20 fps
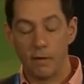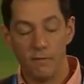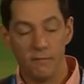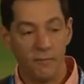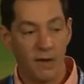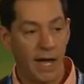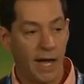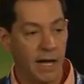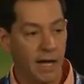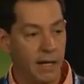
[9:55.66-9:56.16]

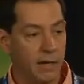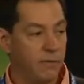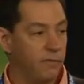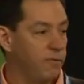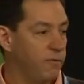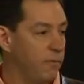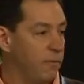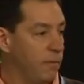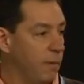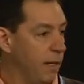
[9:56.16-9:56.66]
5
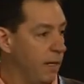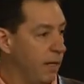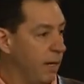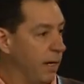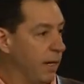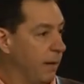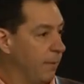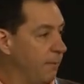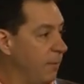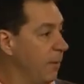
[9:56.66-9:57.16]

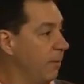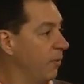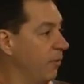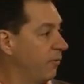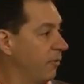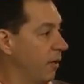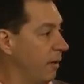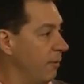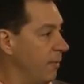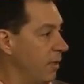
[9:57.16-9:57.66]
people
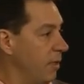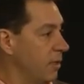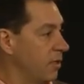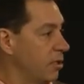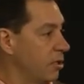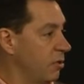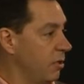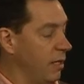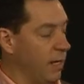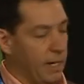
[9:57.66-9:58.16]
from
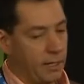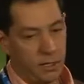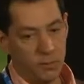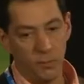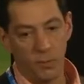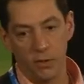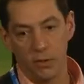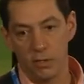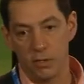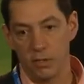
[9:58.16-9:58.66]
industry
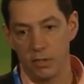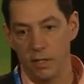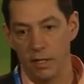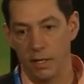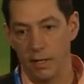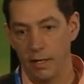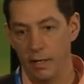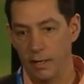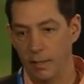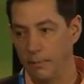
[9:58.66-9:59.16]
experts
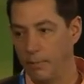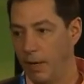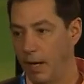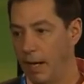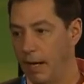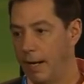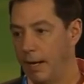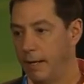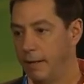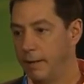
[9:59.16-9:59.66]
in
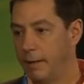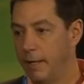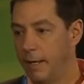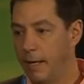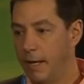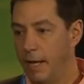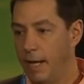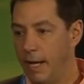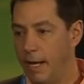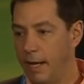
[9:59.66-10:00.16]
Pi,
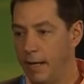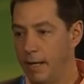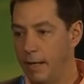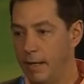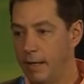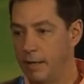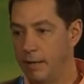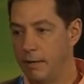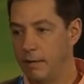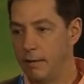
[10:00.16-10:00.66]

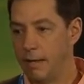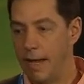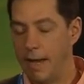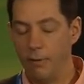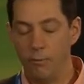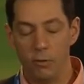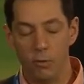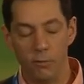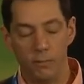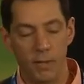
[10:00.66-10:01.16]
and they
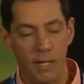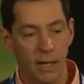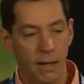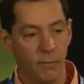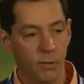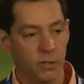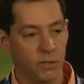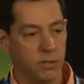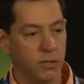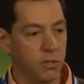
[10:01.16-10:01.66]
will be
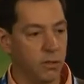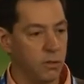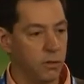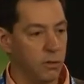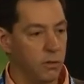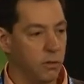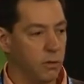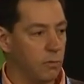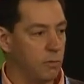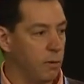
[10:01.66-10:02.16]
able
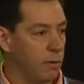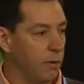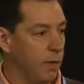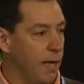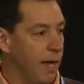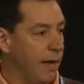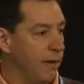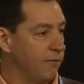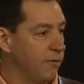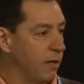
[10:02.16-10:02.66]
to, we will have